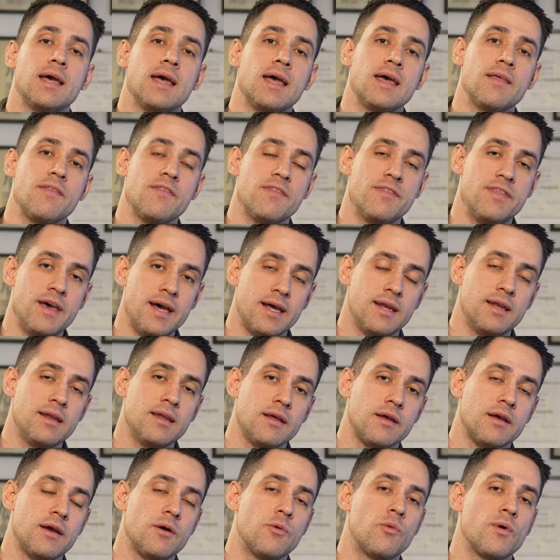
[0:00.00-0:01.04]
And then
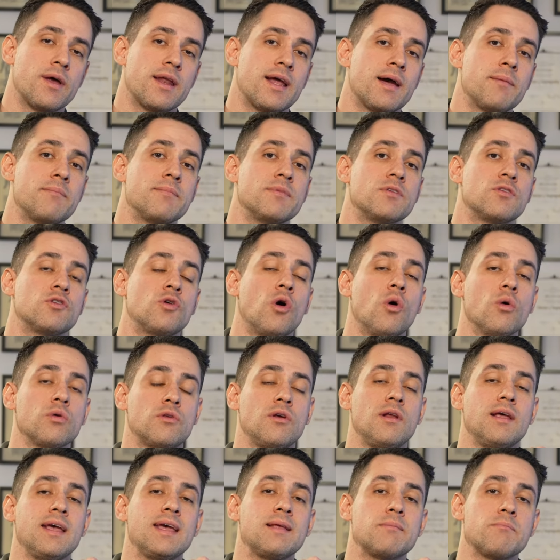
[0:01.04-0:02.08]
when I'm
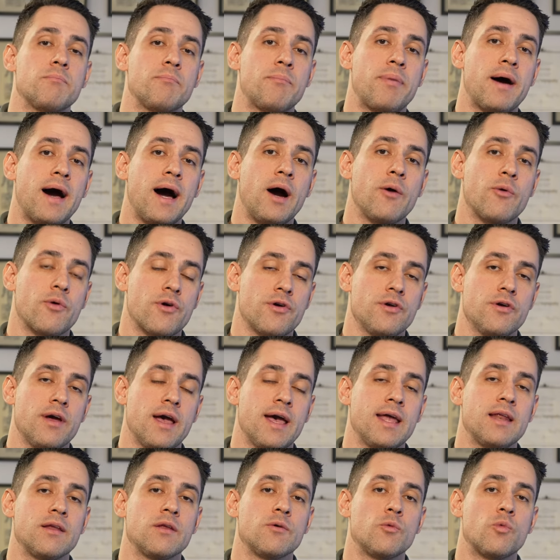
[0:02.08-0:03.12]
totally in power
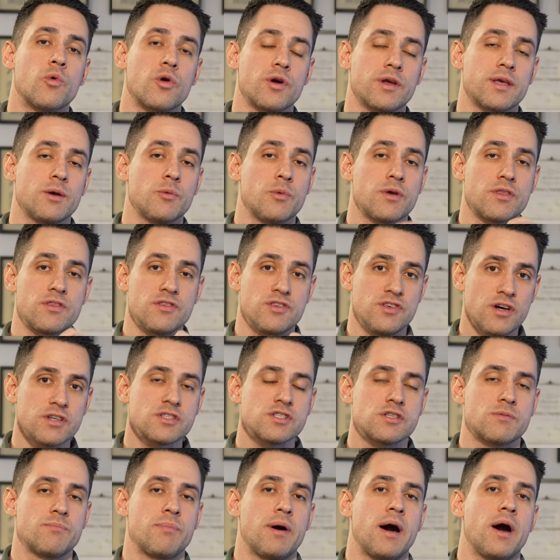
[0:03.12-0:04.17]
and working with
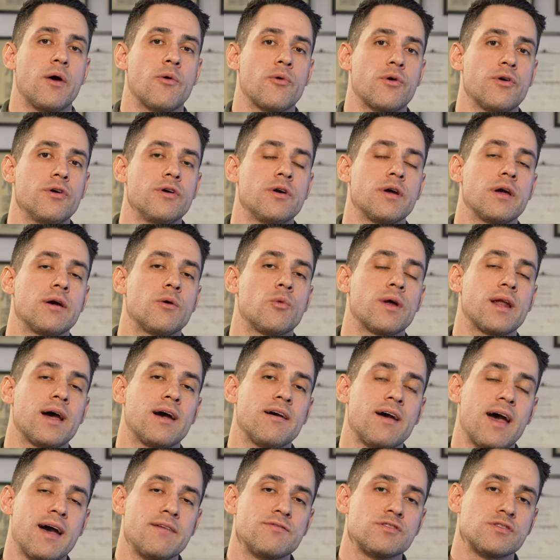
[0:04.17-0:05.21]
just power, when I
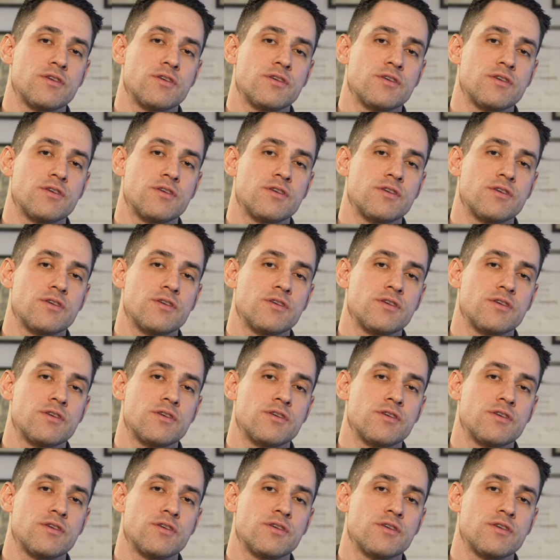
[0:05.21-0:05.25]
have